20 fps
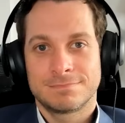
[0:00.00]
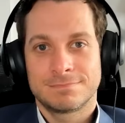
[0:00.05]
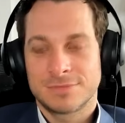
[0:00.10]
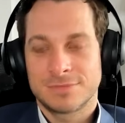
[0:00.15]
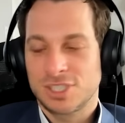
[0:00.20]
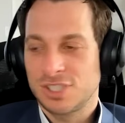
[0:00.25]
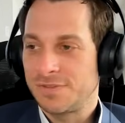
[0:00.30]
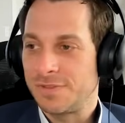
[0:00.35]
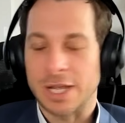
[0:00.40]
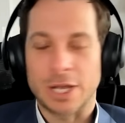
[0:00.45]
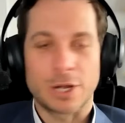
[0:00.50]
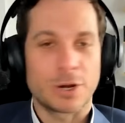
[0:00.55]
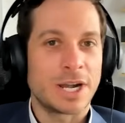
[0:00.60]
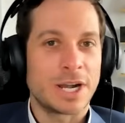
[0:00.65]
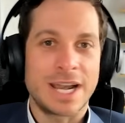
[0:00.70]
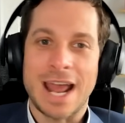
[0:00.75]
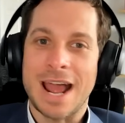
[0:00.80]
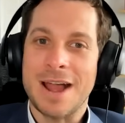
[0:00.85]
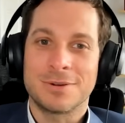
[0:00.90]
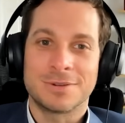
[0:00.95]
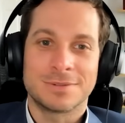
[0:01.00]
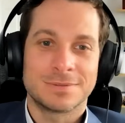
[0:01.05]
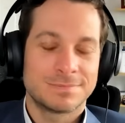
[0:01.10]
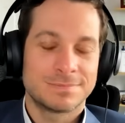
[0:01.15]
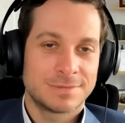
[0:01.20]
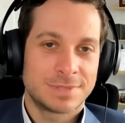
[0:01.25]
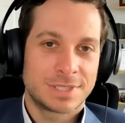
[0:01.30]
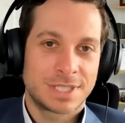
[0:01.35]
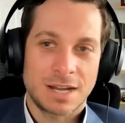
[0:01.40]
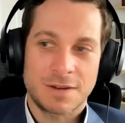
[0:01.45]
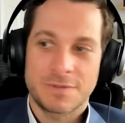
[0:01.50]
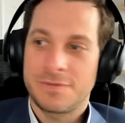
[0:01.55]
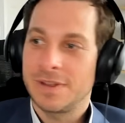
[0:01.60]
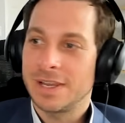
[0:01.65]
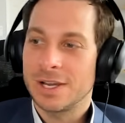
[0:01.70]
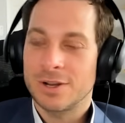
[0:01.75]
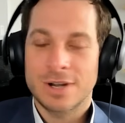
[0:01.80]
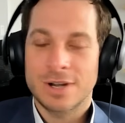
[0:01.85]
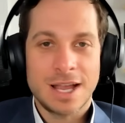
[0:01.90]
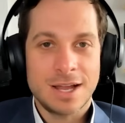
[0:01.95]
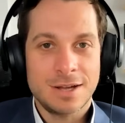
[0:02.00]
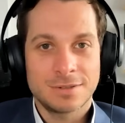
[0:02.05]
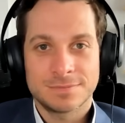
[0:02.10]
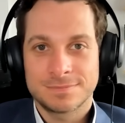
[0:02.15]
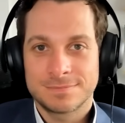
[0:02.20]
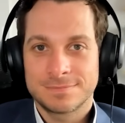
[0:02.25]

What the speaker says: Just figuring it out. Got to figure it out.